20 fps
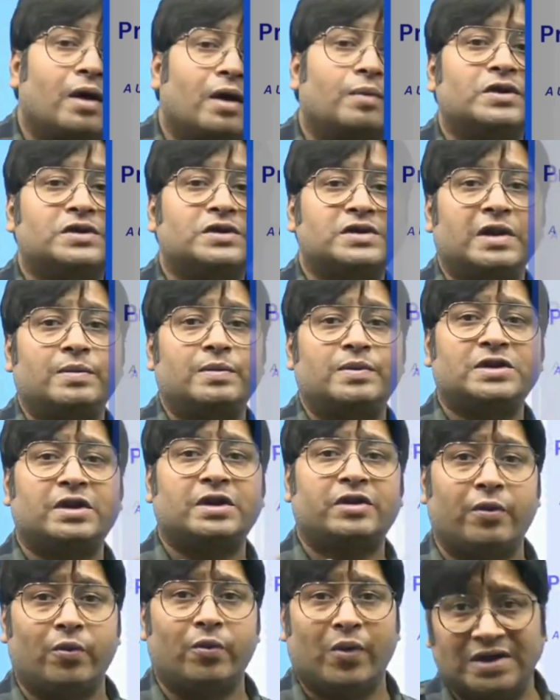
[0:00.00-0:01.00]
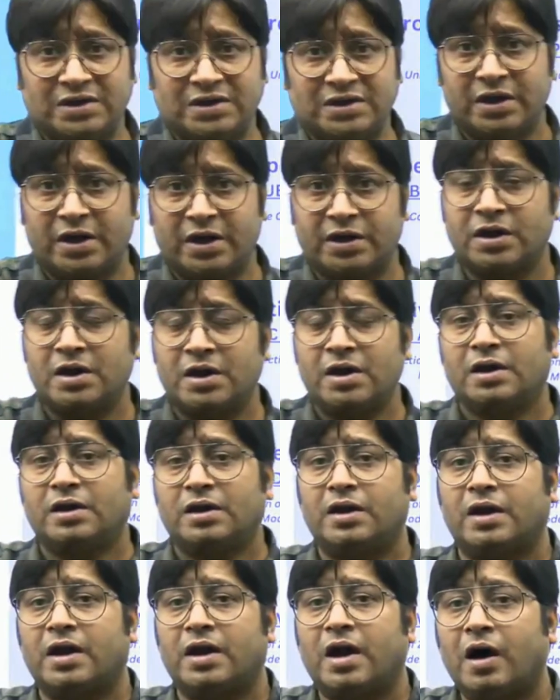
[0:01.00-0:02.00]
the syllabus and revising it,
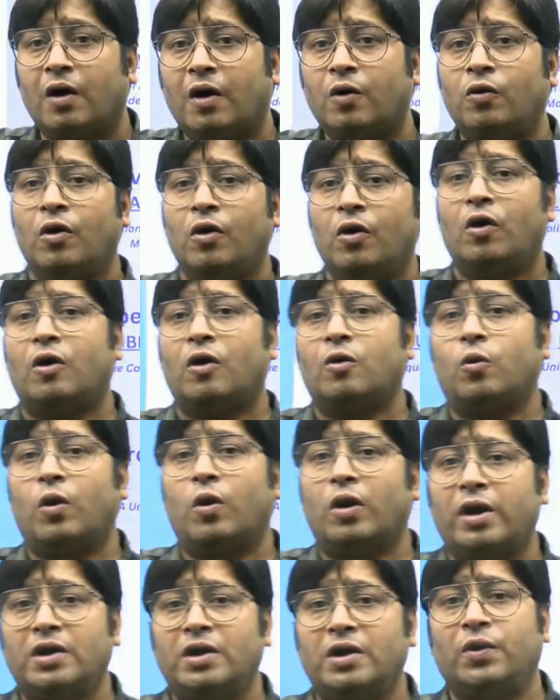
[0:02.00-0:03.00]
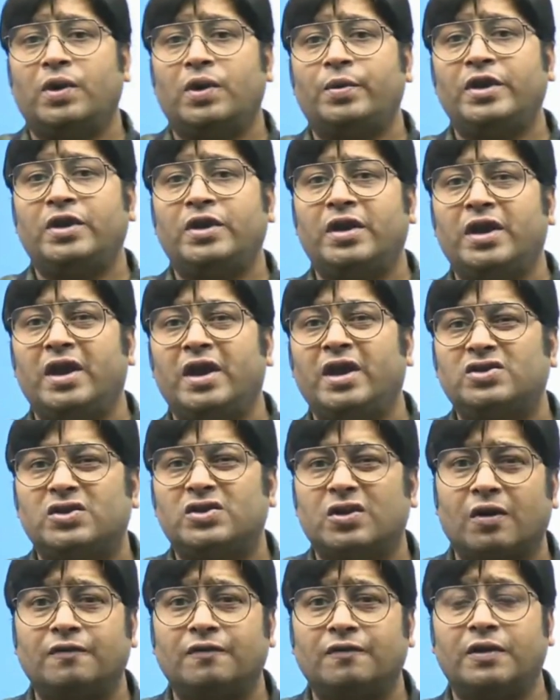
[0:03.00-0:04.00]
then how or what will be the
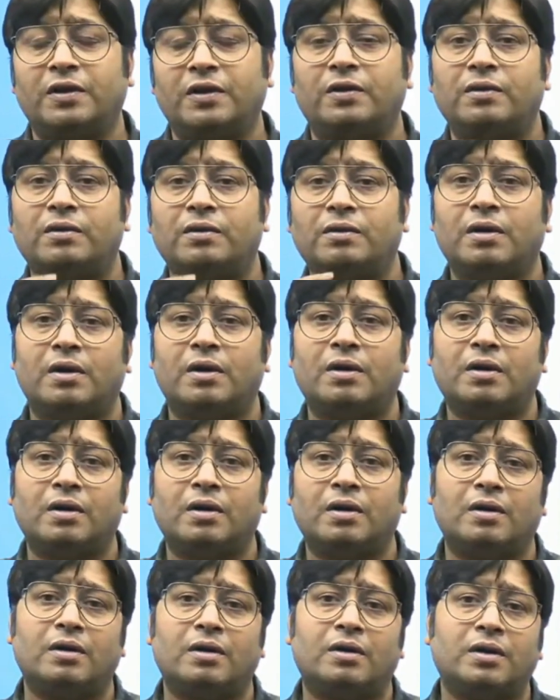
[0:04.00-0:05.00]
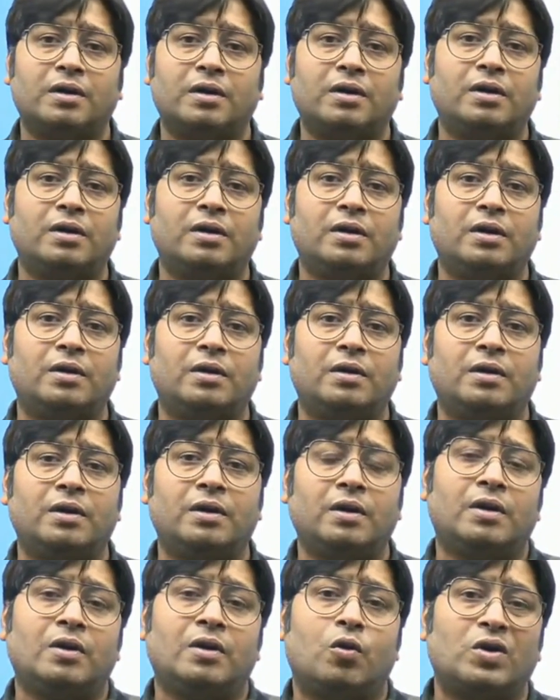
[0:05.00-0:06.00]
nature of the, the
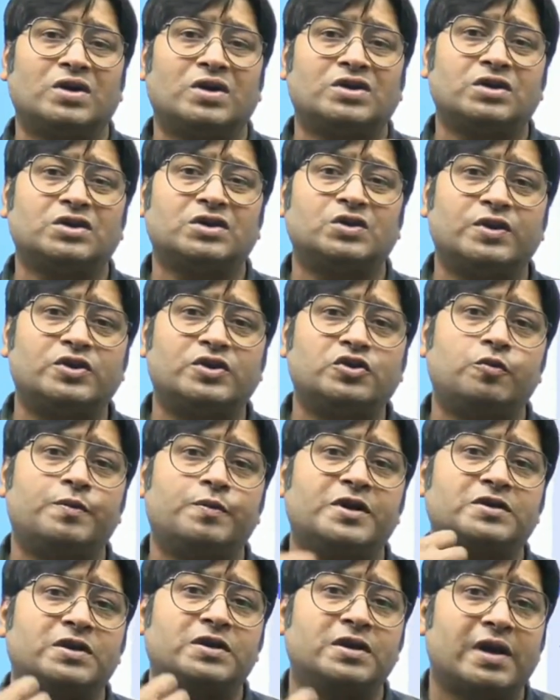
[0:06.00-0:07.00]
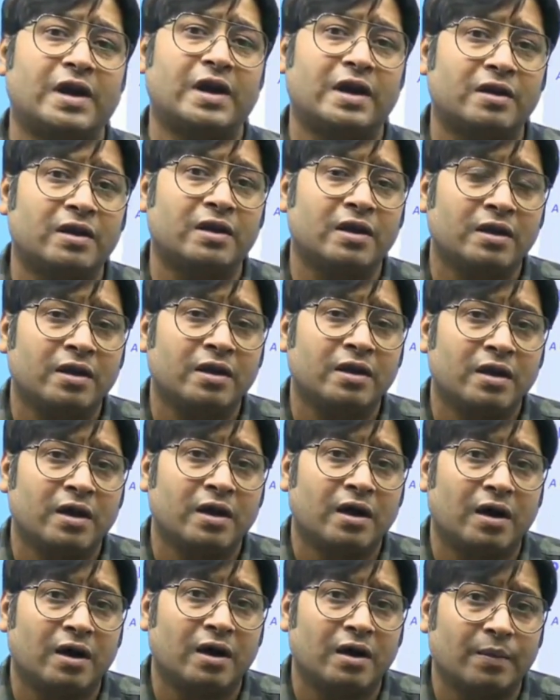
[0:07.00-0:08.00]
questions which UPSC can
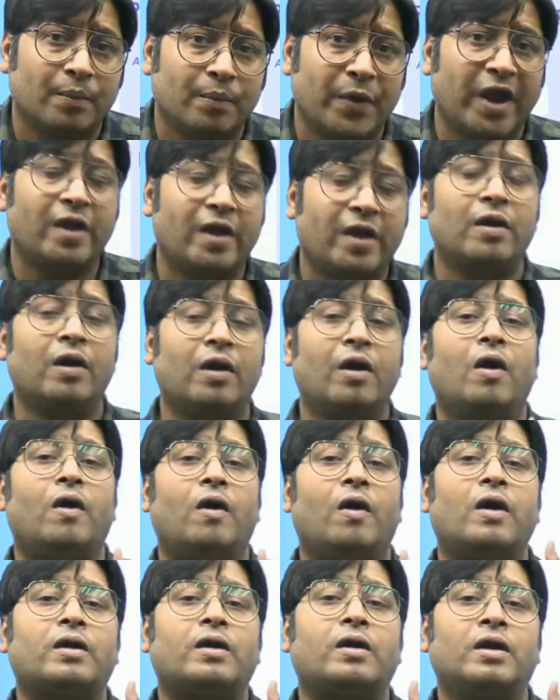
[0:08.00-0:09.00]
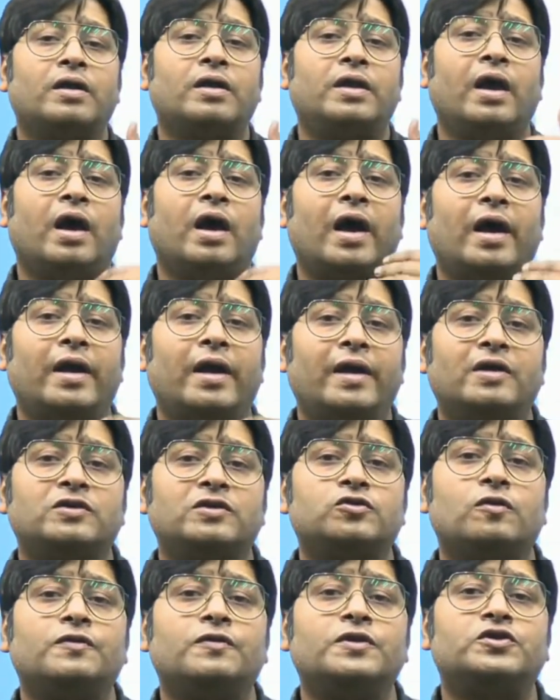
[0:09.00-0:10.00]
make, or the ideas
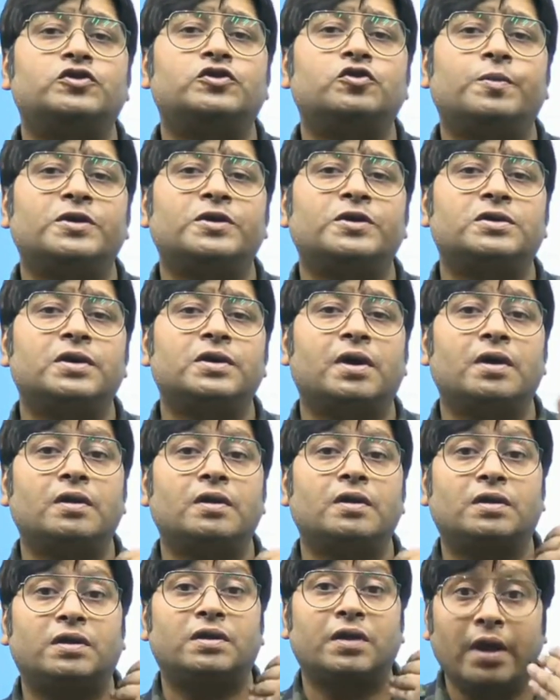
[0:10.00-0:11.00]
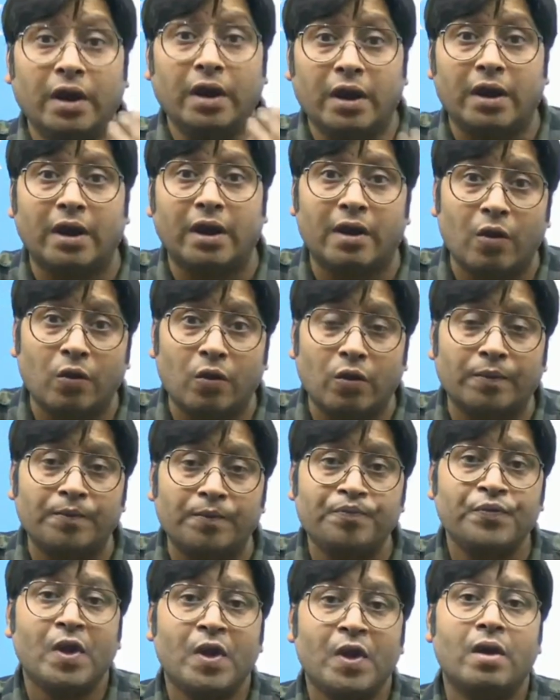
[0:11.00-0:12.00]
on which UPSC can think around,
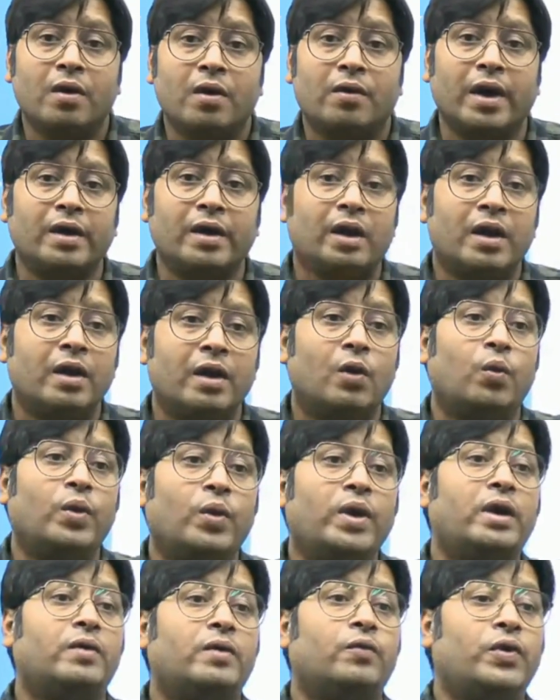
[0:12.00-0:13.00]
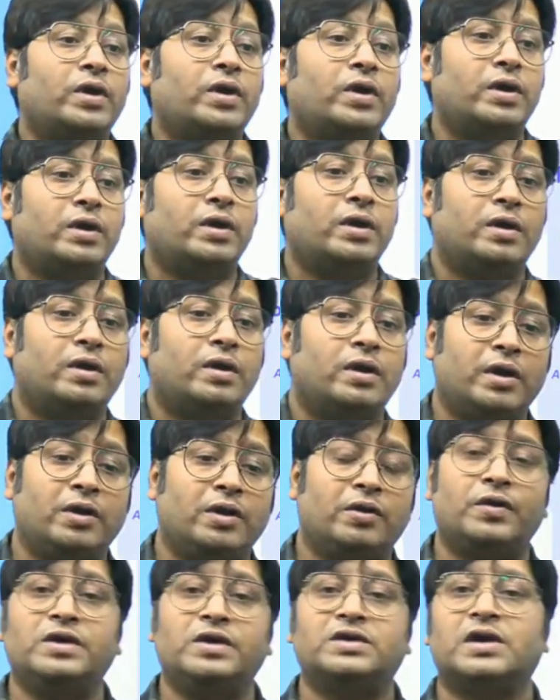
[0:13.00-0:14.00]
right? We
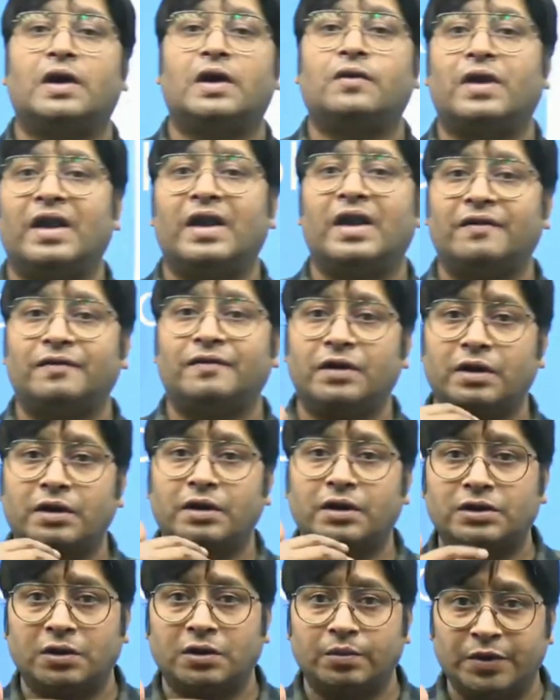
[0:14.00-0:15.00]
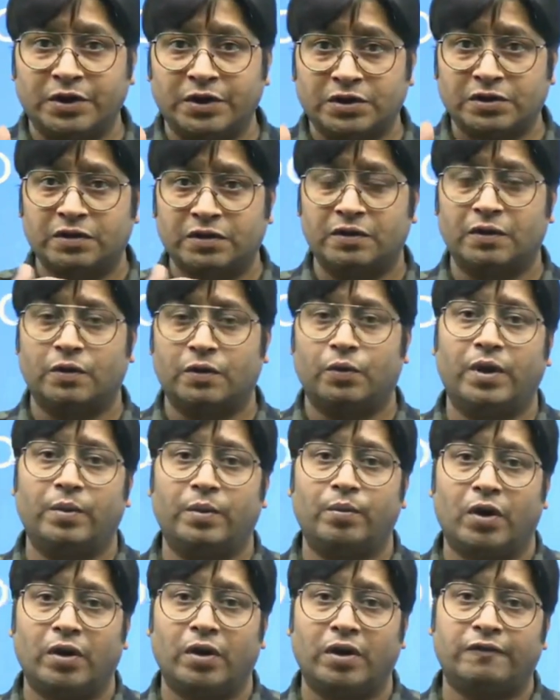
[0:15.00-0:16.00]
increase our level a little bit, we
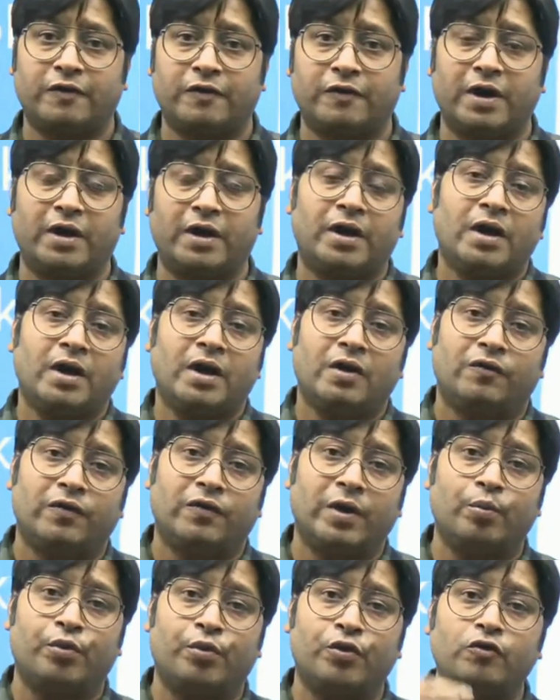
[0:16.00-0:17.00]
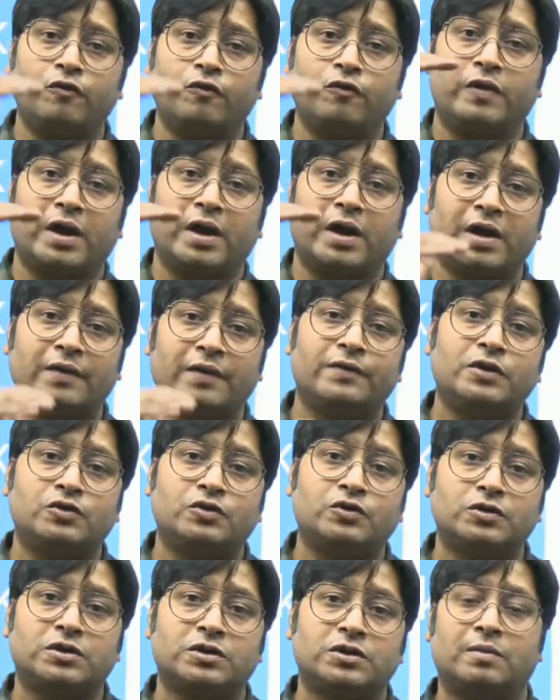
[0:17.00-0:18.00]
modify, we improve that level
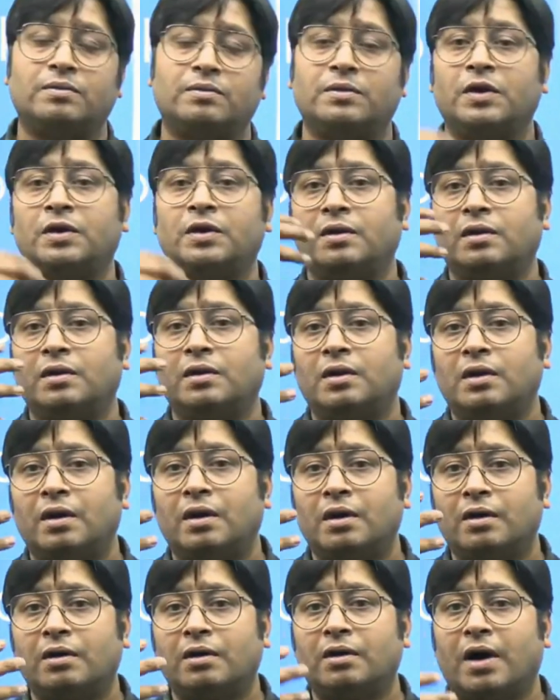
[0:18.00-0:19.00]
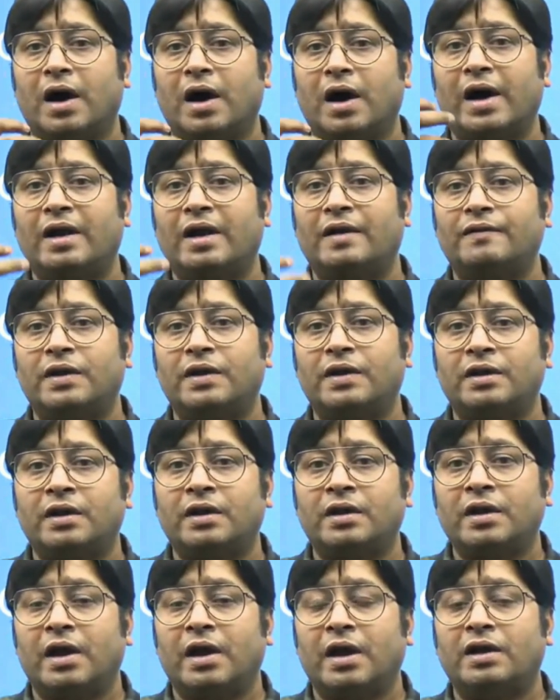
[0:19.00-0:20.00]
to some higher
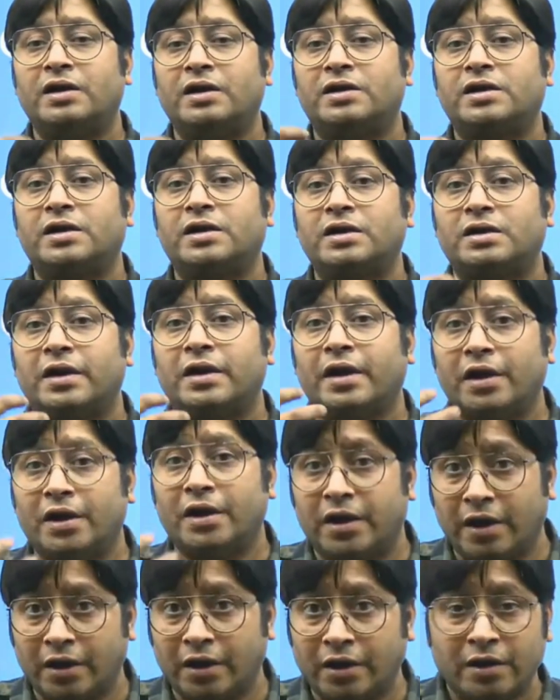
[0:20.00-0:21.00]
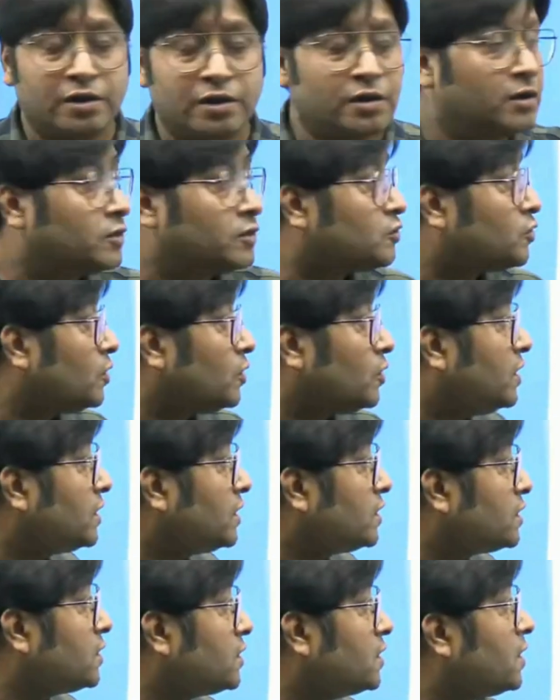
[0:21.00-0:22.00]
level analytical thinking. So
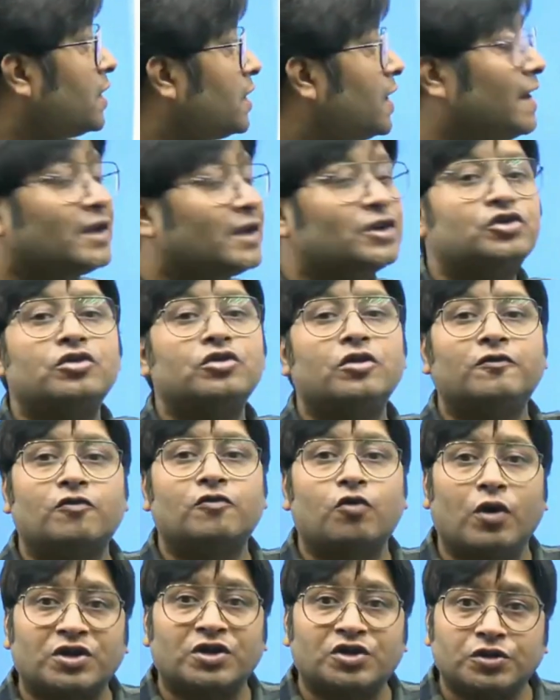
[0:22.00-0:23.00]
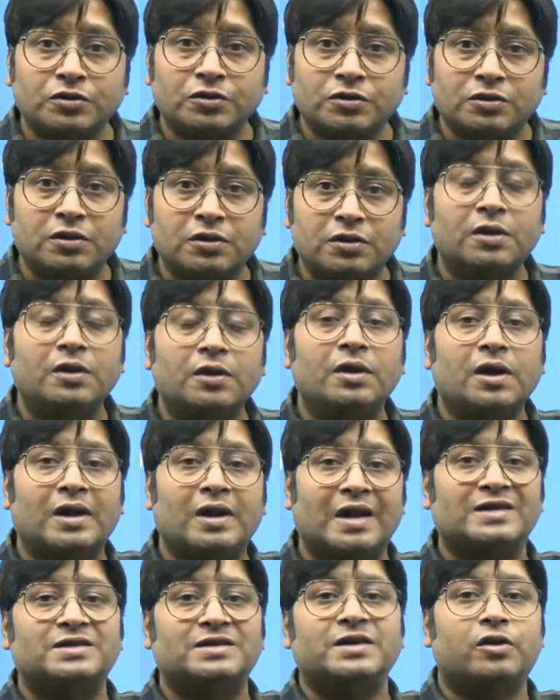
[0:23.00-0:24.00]
this collection of questions,
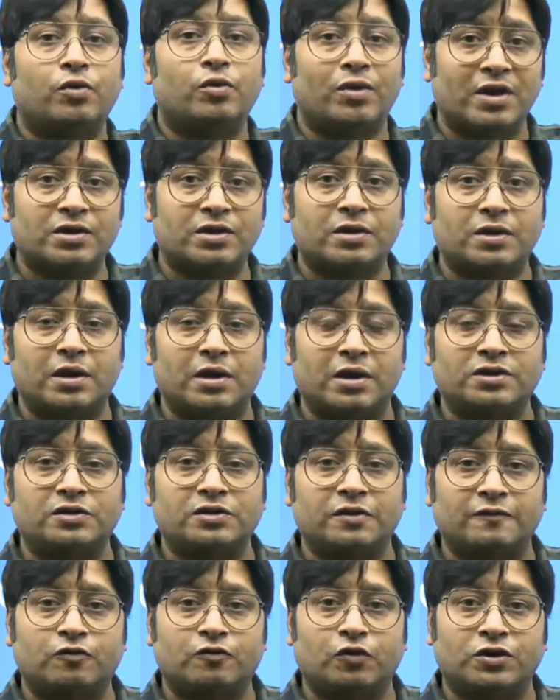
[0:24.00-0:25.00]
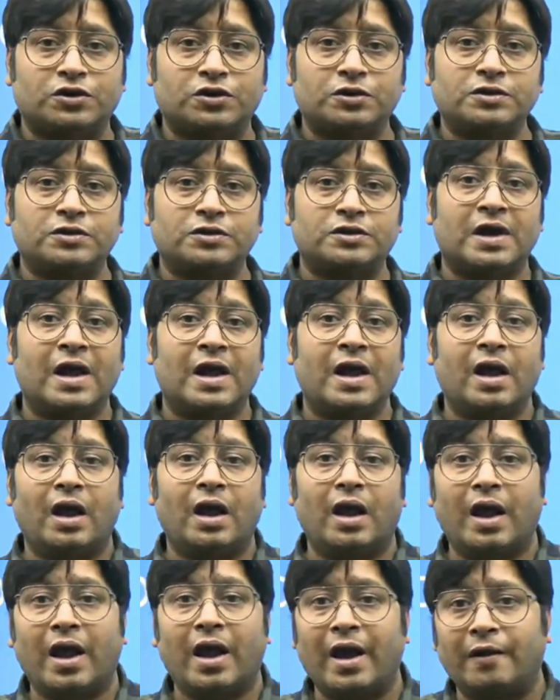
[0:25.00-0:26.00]
classic collection of questions
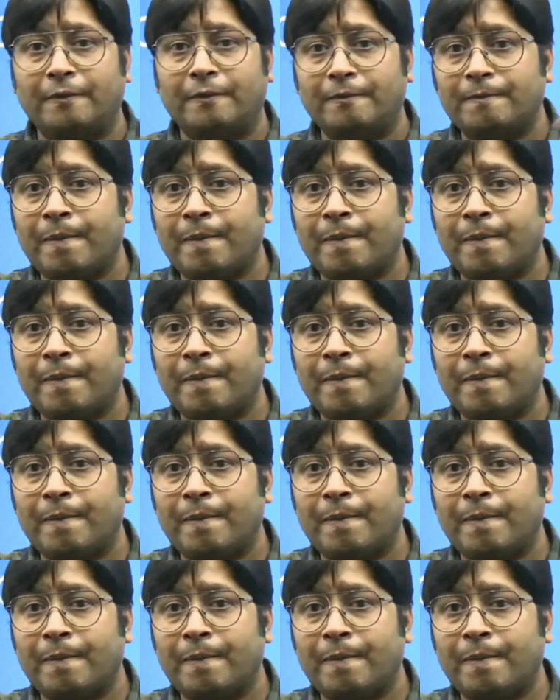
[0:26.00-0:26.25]
and